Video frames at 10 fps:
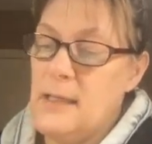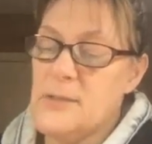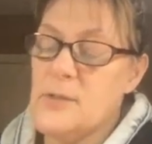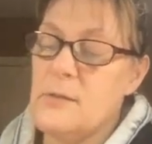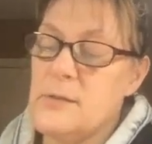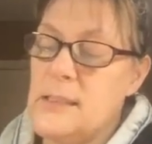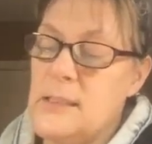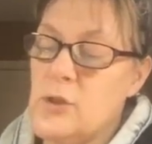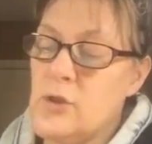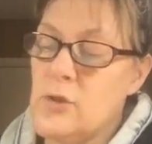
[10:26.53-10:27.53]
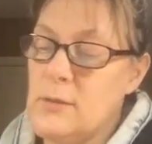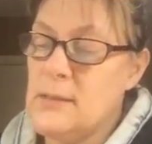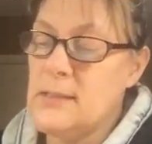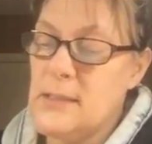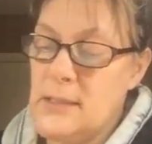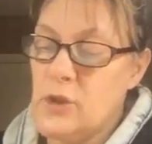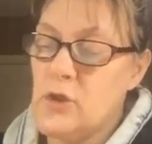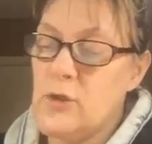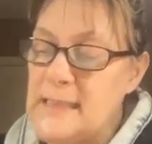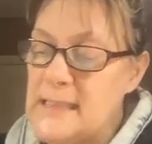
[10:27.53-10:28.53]
And so there's this
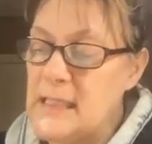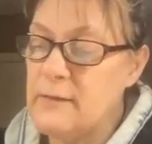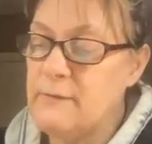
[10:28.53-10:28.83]
intrinsic